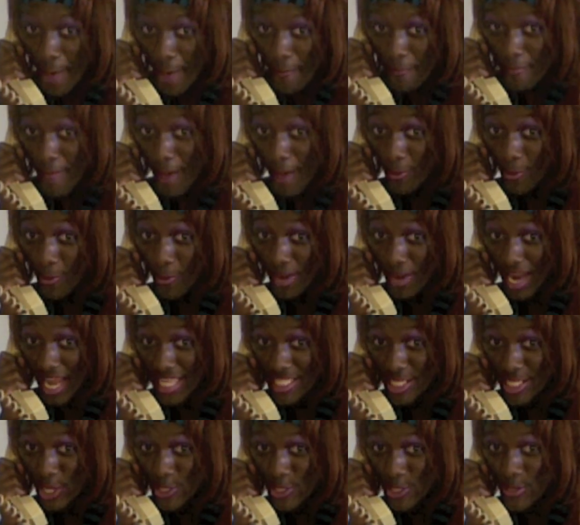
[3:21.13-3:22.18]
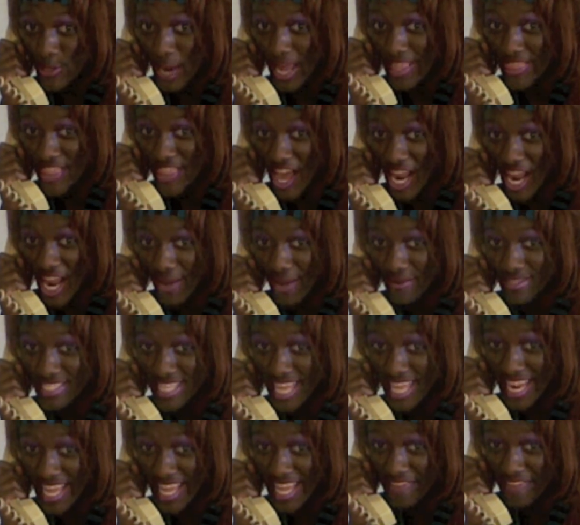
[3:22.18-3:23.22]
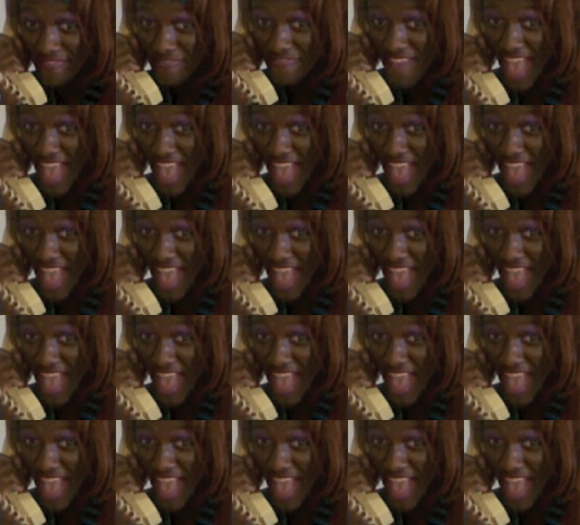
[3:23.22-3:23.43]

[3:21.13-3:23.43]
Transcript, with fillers: Remember when I told you I thought I was getting